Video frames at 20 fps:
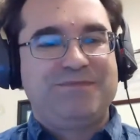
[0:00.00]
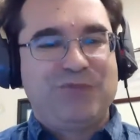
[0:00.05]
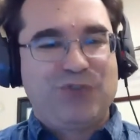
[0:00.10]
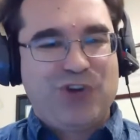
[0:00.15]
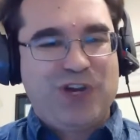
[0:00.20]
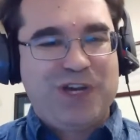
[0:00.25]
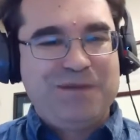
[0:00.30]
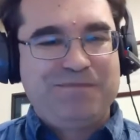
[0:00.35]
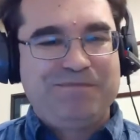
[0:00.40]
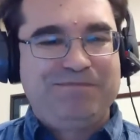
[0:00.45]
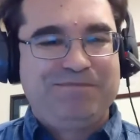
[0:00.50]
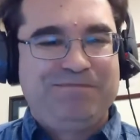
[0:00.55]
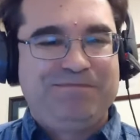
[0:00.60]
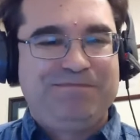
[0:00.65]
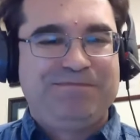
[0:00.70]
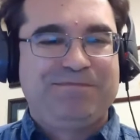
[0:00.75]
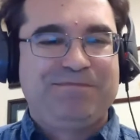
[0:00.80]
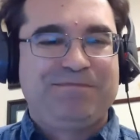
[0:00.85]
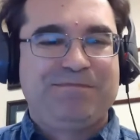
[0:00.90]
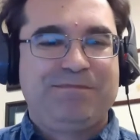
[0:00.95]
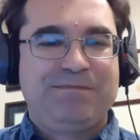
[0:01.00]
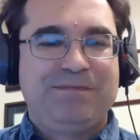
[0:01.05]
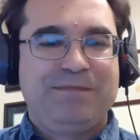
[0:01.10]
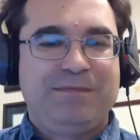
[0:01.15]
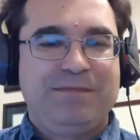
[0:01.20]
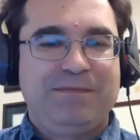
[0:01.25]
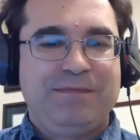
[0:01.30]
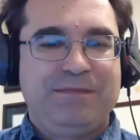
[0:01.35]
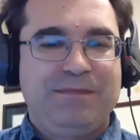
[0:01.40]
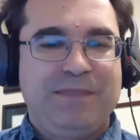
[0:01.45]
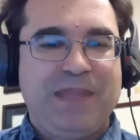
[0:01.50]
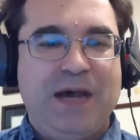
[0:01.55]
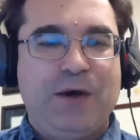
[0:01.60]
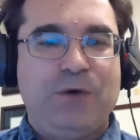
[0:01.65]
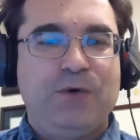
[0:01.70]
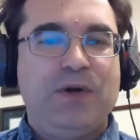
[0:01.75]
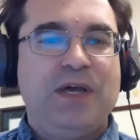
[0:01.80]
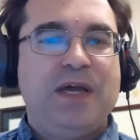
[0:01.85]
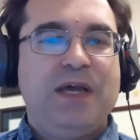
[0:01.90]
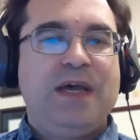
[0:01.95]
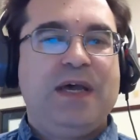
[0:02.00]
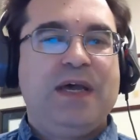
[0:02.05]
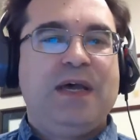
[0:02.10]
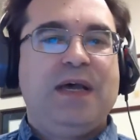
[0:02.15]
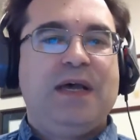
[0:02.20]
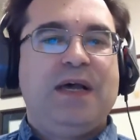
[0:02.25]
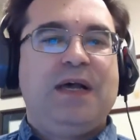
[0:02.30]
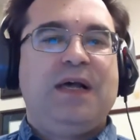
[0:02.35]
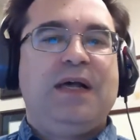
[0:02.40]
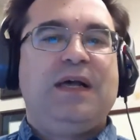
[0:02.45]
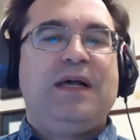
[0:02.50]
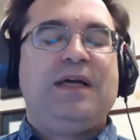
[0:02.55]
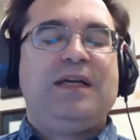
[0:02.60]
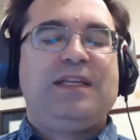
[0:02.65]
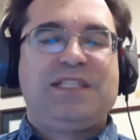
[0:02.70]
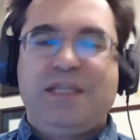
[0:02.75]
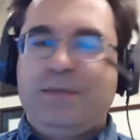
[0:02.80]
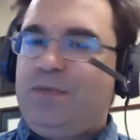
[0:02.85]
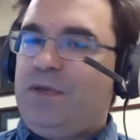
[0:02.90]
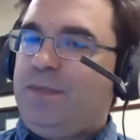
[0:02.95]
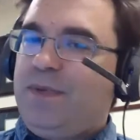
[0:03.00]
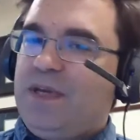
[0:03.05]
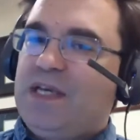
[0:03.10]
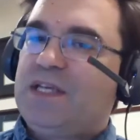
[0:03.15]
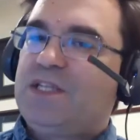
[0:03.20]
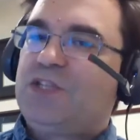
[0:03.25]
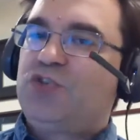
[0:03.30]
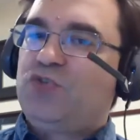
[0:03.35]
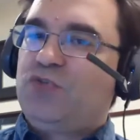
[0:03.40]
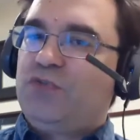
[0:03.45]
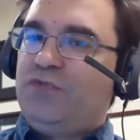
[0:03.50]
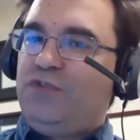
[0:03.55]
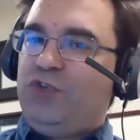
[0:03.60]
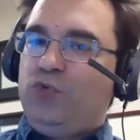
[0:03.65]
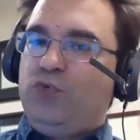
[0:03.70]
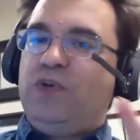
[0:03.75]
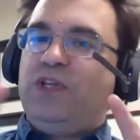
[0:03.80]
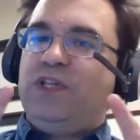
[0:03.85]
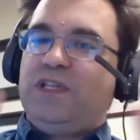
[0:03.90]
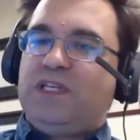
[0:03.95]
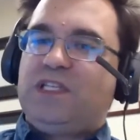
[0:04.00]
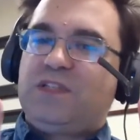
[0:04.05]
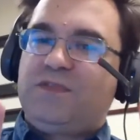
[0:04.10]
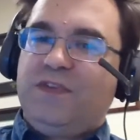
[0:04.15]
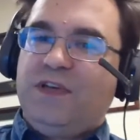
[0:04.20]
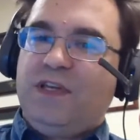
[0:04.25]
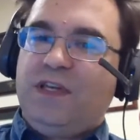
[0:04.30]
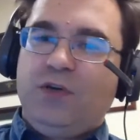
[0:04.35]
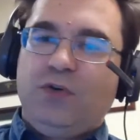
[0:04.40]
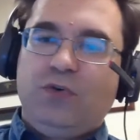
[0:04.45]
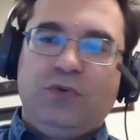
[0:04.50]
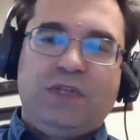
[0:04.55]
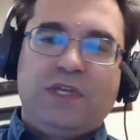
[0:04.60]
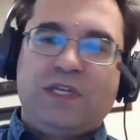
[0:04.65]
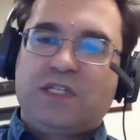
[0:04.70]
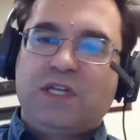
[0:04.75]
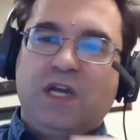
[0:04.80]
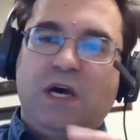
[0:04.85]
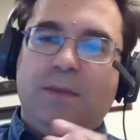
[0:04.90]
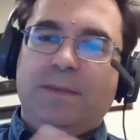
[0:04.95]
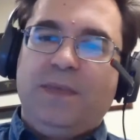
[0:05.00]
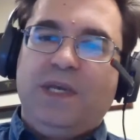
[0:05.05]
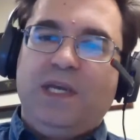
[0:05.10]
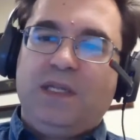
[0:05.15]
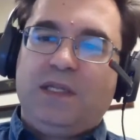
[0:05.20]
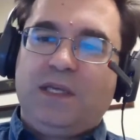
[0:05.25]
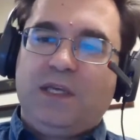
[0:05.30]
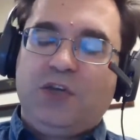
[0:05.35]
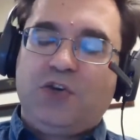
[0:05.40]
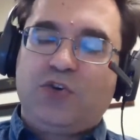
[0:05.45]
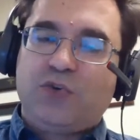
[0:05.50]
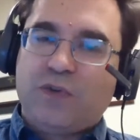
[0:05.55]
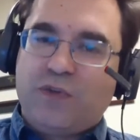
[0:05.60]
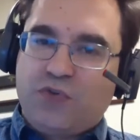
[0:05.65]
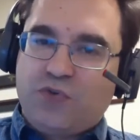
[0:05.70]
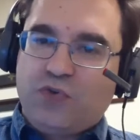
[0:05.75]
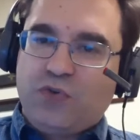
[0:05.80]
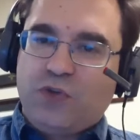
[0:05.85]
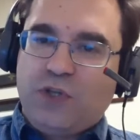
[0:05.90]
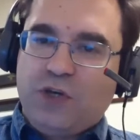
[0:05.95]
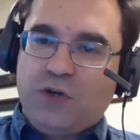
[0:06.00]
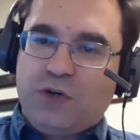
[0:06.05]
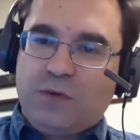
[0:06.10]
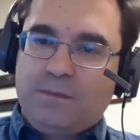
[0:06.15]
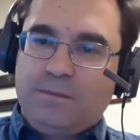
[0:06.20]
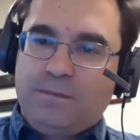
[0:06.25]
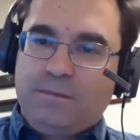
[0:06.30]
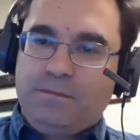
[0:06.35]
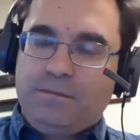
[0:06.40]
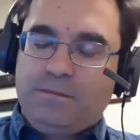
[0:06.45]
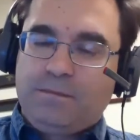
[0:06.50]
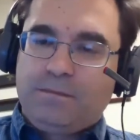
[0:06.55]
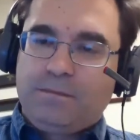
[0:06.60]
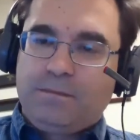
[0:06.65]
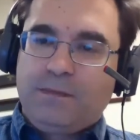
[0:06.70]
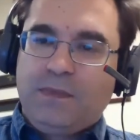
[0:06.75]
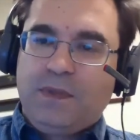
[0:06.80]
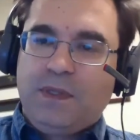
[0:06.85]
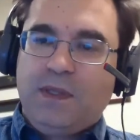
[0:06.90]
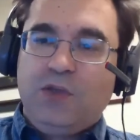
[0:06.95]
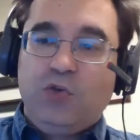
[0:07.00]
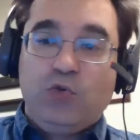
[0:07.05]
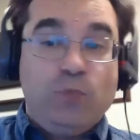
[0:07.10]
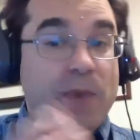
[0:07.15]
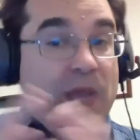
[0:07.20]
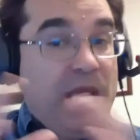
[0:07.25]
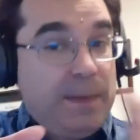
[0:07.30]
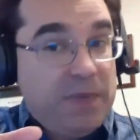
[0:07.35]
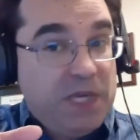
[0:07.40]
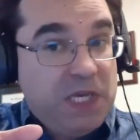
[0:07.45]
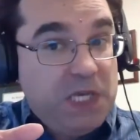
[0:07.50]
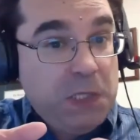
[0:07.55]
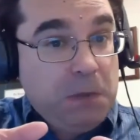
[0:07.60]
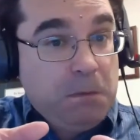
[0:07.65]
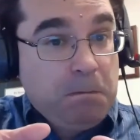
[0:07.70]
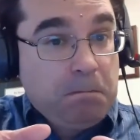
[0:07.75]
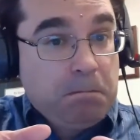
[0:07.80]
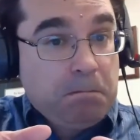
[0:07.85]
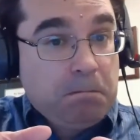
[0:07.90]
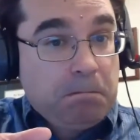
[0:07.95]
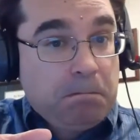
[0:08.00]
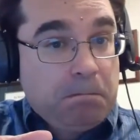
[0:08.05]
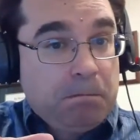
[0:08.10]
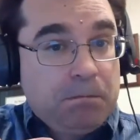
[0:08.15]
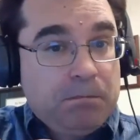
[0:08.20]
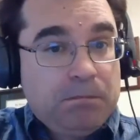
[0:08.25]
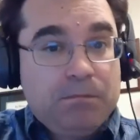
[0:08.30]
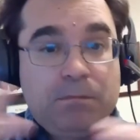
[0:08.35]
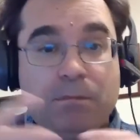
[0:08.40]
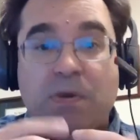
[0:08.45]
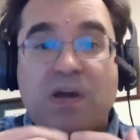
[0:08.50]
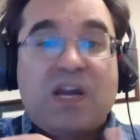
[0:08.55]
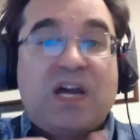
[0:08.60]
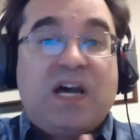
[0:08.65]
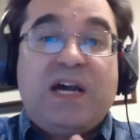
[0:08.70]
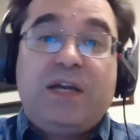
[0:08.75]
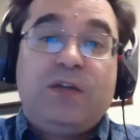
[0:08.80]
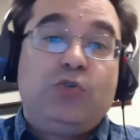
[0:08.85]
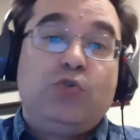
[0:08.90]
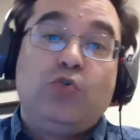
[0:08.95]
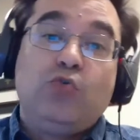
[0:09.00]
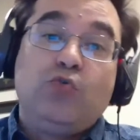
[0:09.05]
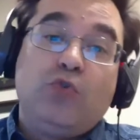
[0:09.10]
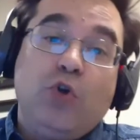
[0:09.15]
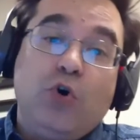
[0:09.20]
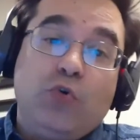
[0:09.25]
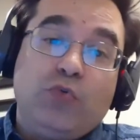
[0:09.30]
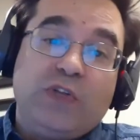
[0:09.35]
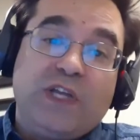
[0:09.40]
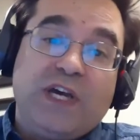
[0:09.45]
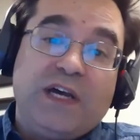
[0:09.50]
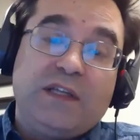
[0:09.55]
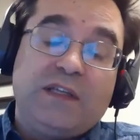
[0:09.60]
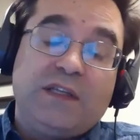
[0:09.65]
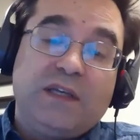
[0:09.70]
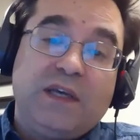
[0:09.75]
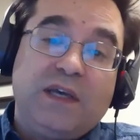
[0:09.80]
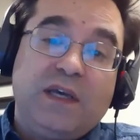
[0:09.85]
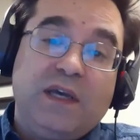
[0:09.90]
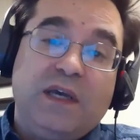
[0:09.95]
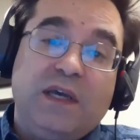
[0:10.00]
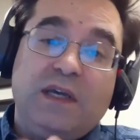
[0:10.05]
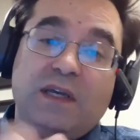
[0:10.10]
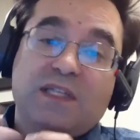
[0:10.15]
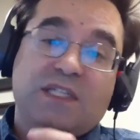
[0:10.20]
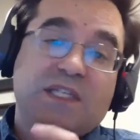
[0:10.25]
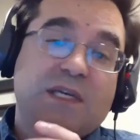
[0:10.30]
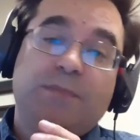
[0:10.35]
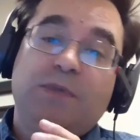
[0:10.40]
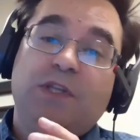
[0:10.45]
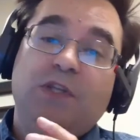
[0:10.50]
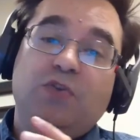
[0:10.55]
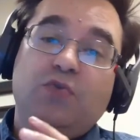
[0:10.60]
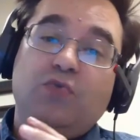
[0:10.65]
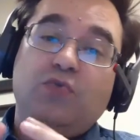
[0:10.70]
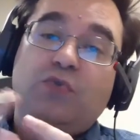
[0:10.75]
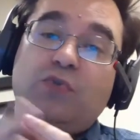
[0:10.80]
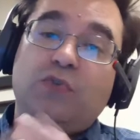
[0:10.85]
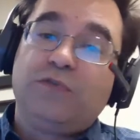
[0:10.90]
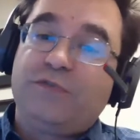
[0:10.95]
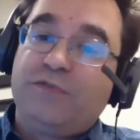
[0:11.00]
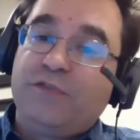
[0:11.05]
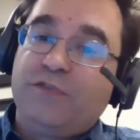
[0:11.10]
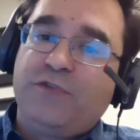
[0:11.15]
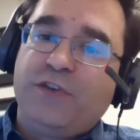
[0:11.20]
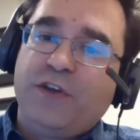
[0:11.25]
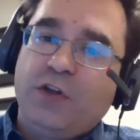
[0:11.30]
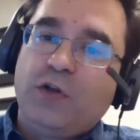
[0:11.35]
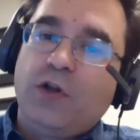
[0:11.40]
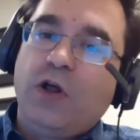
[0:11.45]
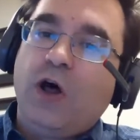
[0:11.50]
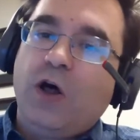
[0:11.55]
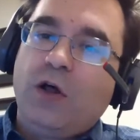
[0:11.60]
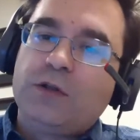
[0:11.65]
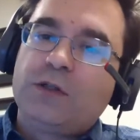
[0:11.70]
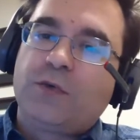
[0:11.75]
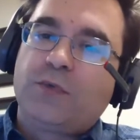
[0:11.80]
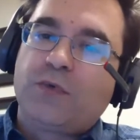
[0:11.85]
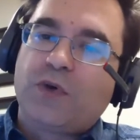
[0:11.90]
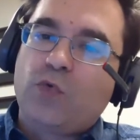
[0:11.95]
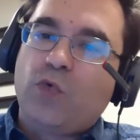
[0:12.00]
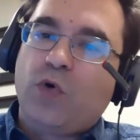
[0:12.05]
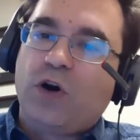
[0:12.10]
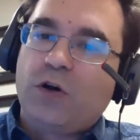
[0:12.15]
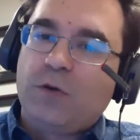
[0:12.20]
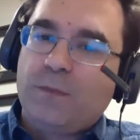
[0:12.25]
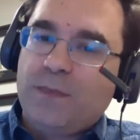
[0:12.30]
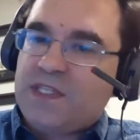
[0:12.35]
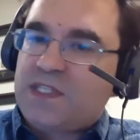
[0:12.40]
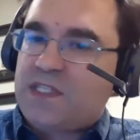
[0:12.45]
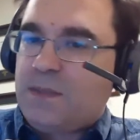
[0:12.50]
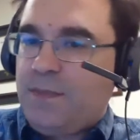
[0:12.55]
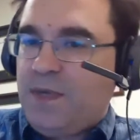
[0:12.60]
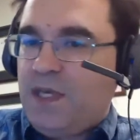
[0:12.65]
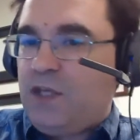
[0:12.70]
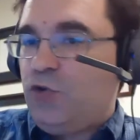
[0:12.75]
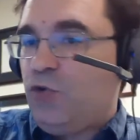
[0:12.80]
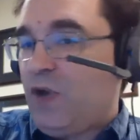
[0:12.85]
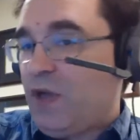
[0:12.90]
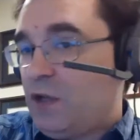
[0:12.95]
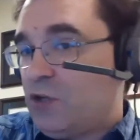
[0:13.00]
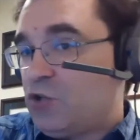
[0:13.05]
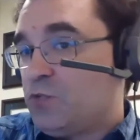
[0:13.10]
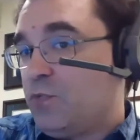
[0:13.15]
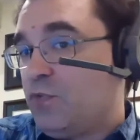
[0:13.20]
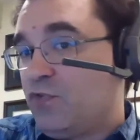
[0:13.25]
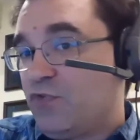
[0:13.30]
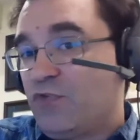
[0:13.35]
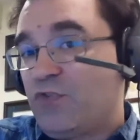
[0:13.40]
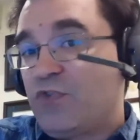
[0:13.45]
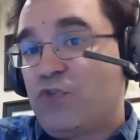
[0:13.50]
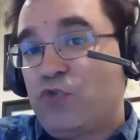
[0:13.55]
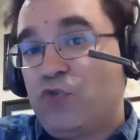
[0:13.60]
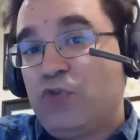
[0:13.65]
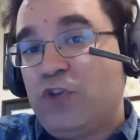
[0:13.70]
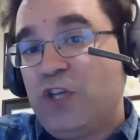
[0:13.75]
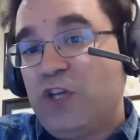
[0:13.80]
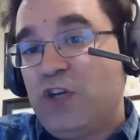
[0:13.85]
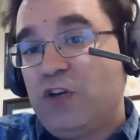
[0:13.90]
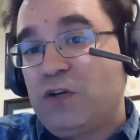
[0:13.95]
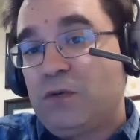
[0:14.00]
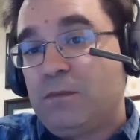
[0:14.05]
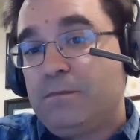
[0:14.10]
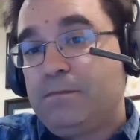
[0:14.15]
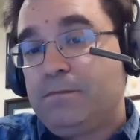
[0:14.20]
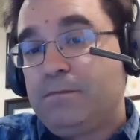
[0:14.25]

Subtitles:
Okay. Now, simply because you're viewing this video does not mean that you're in third year. You may be, but I don't know that. It is up to you to fulfill all the requirements that make you eligible for third year